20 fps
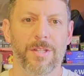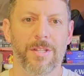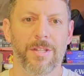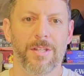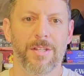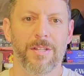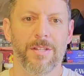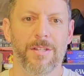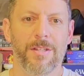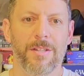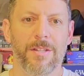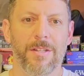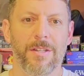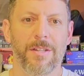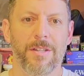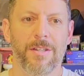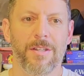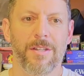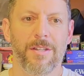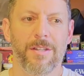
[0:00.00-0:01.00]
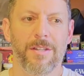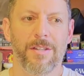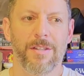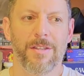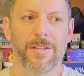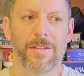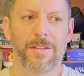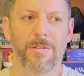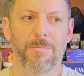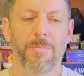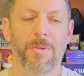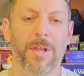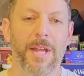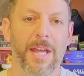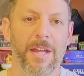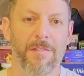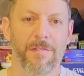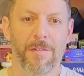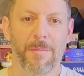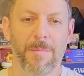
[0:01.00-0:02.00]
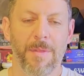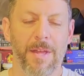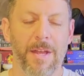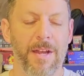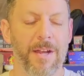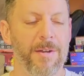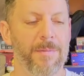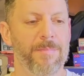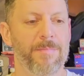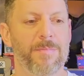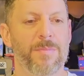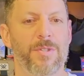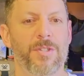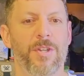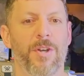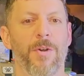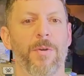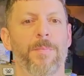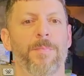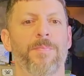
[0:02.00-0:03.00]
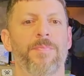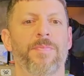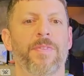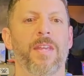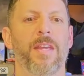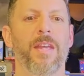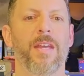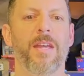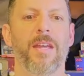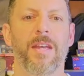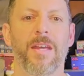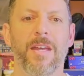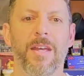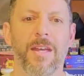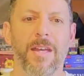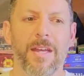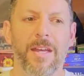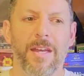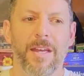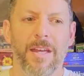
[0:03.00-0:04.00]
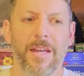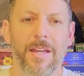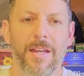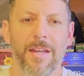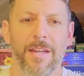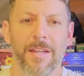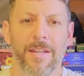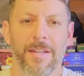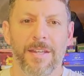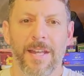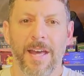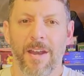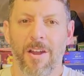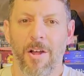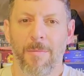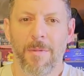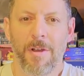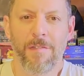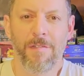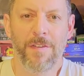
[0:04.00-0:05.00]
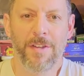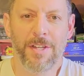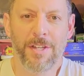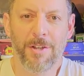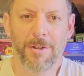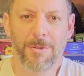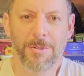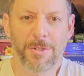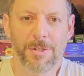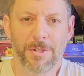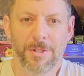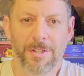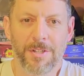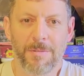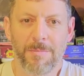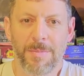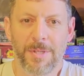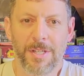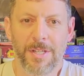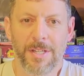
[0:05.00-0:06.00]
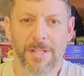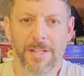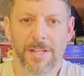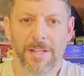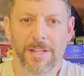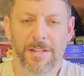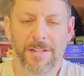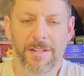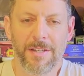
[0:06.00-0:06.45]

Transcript: the plan from there. So not all my videos are going to be